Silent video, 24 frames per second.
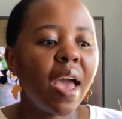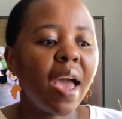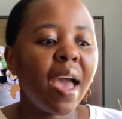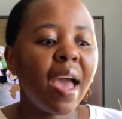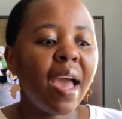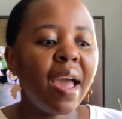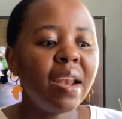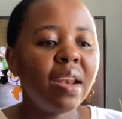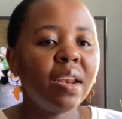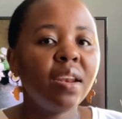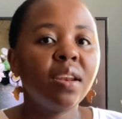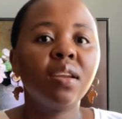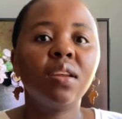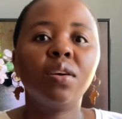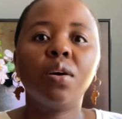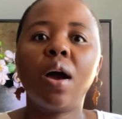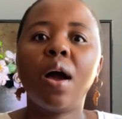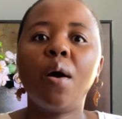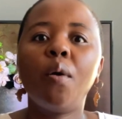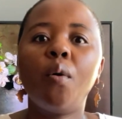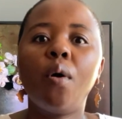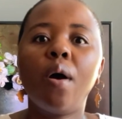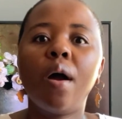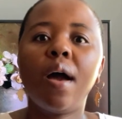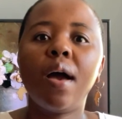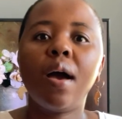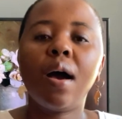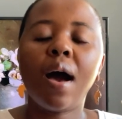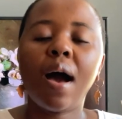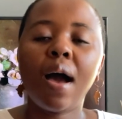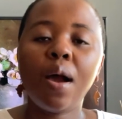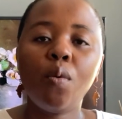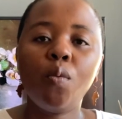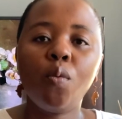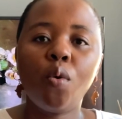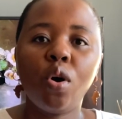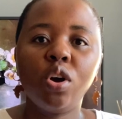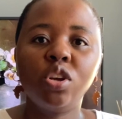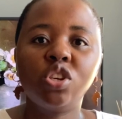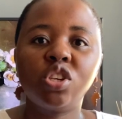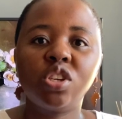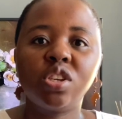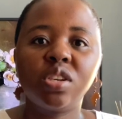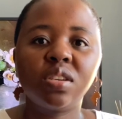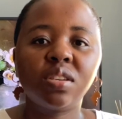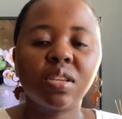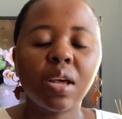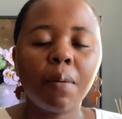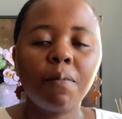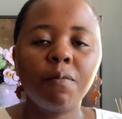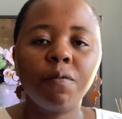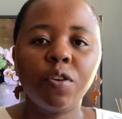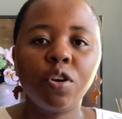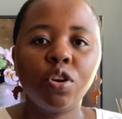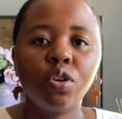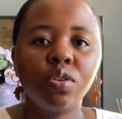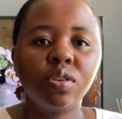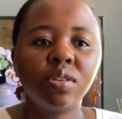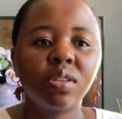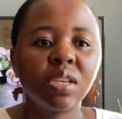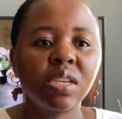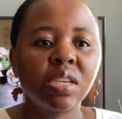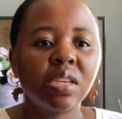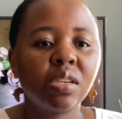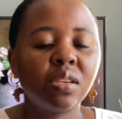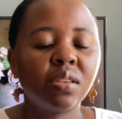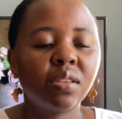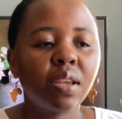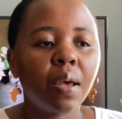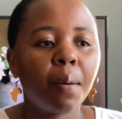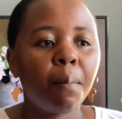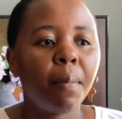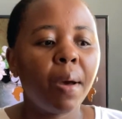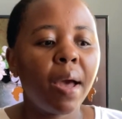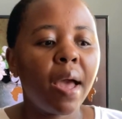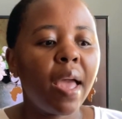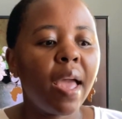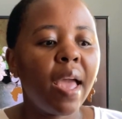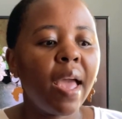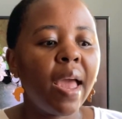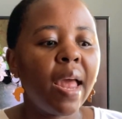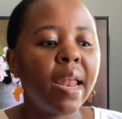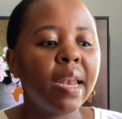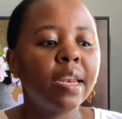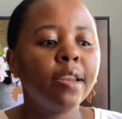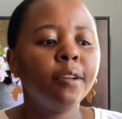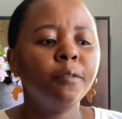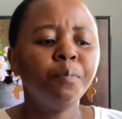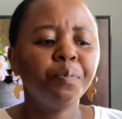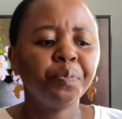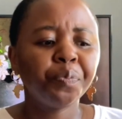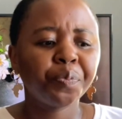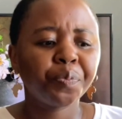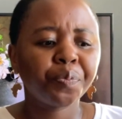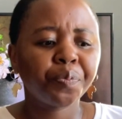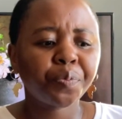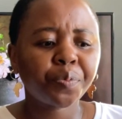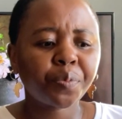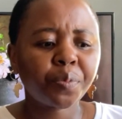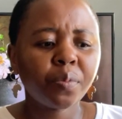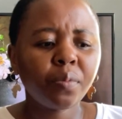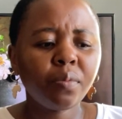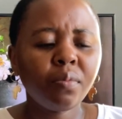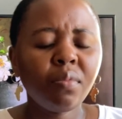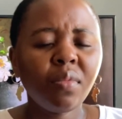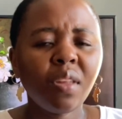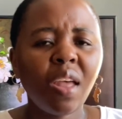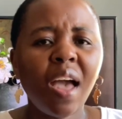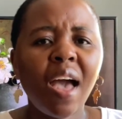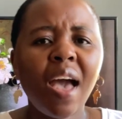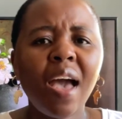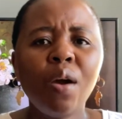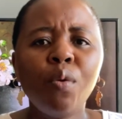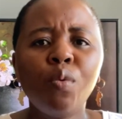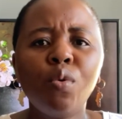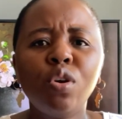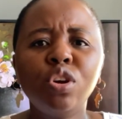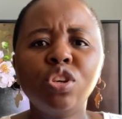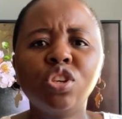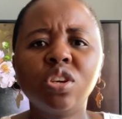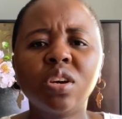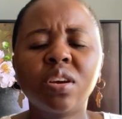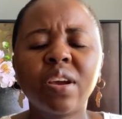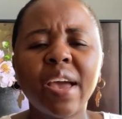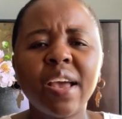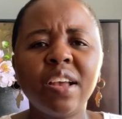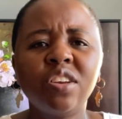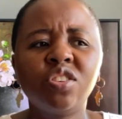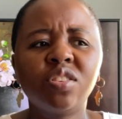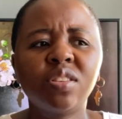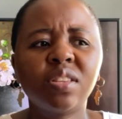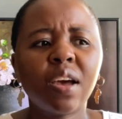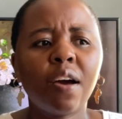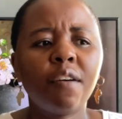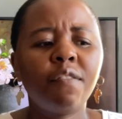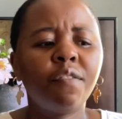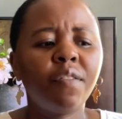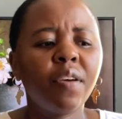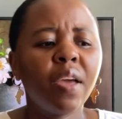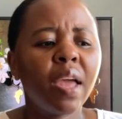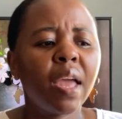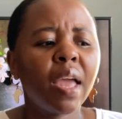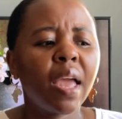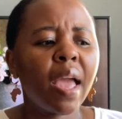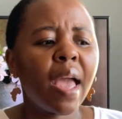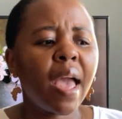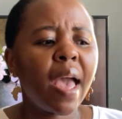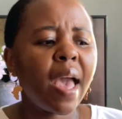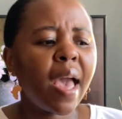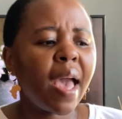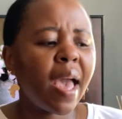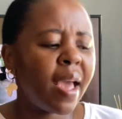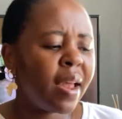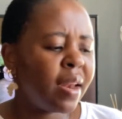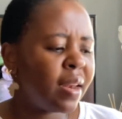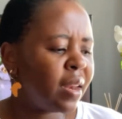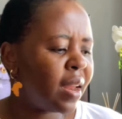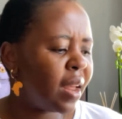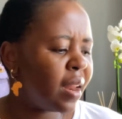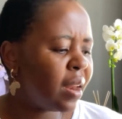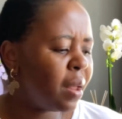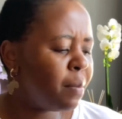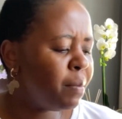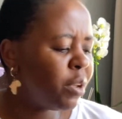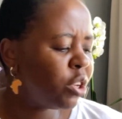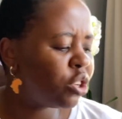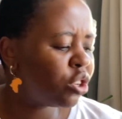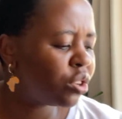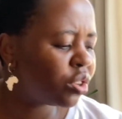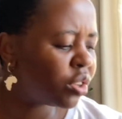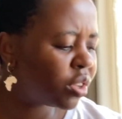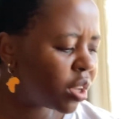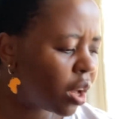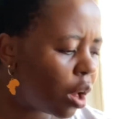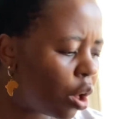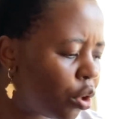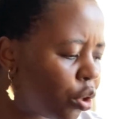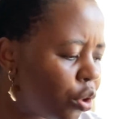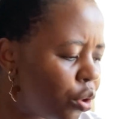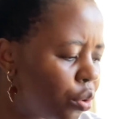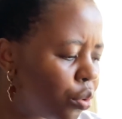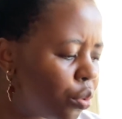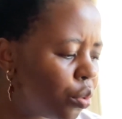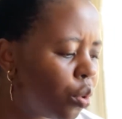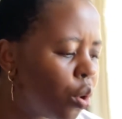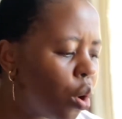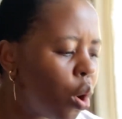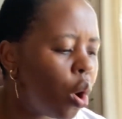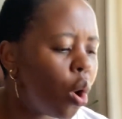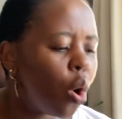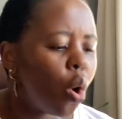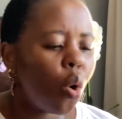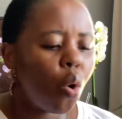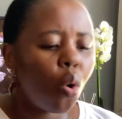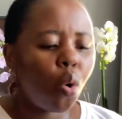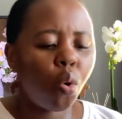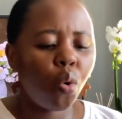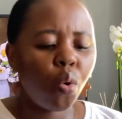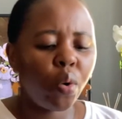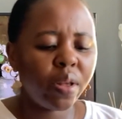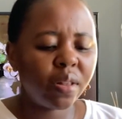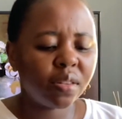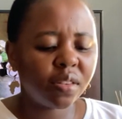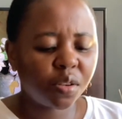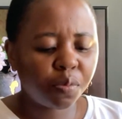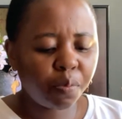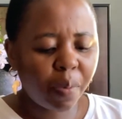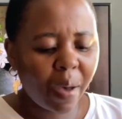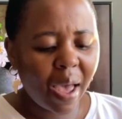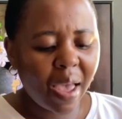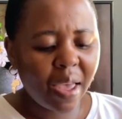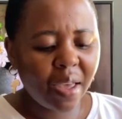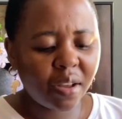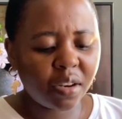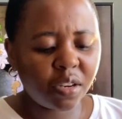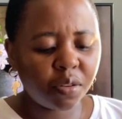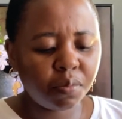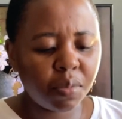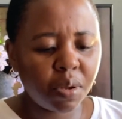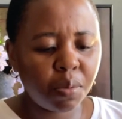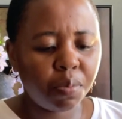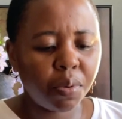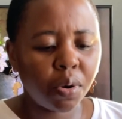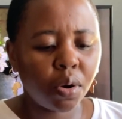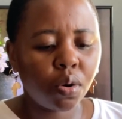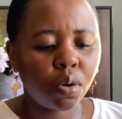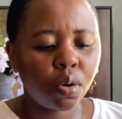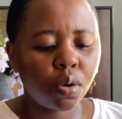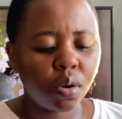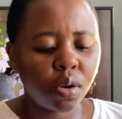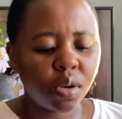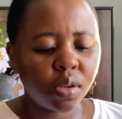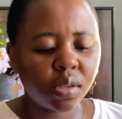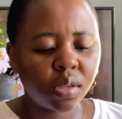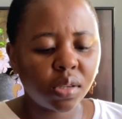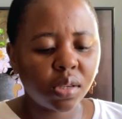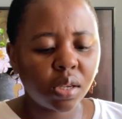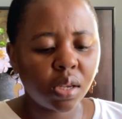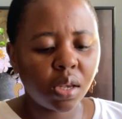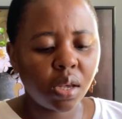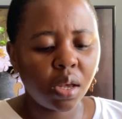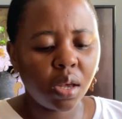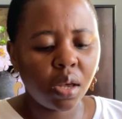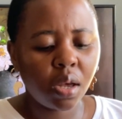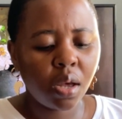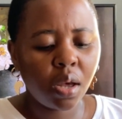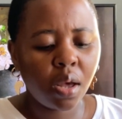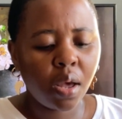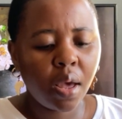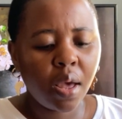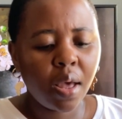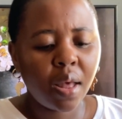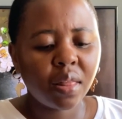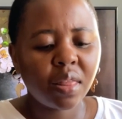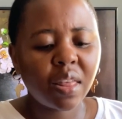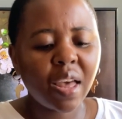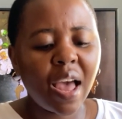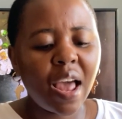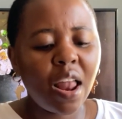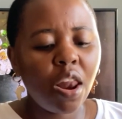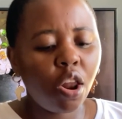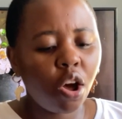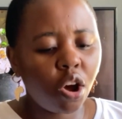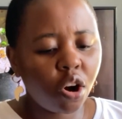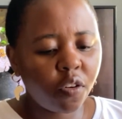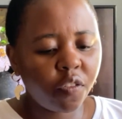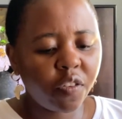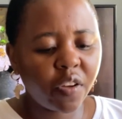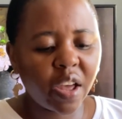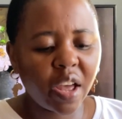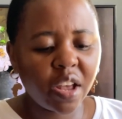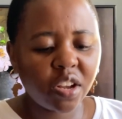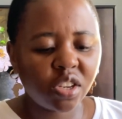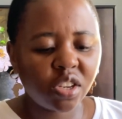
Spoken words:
And I watched some videos in December and I watched a cash stuffing, and let me just tell you who inspired me, because There are a lot of cash